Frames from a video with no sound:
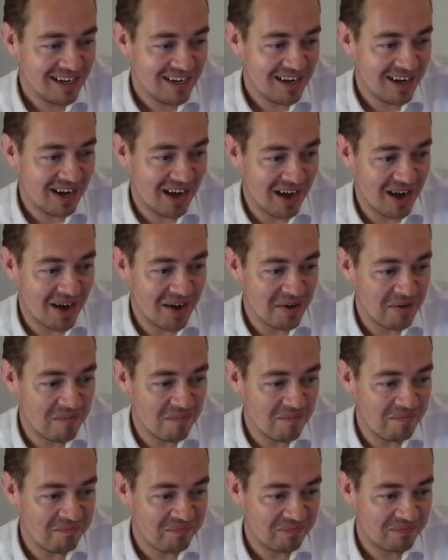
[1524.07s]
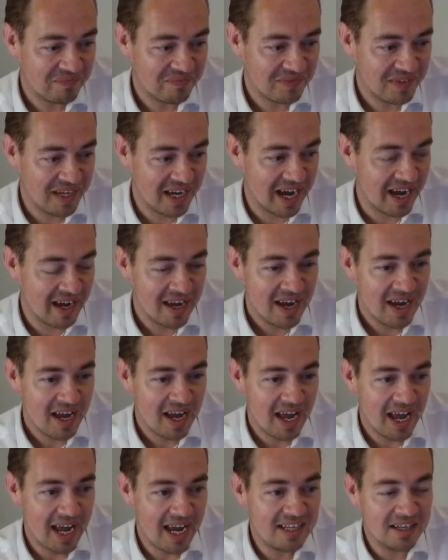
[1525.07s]
Yeah,
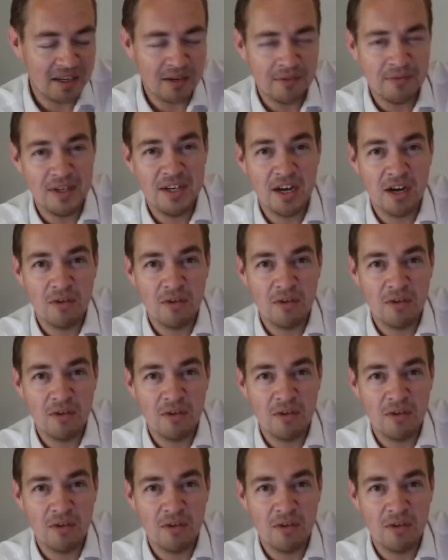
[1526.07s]
he done a video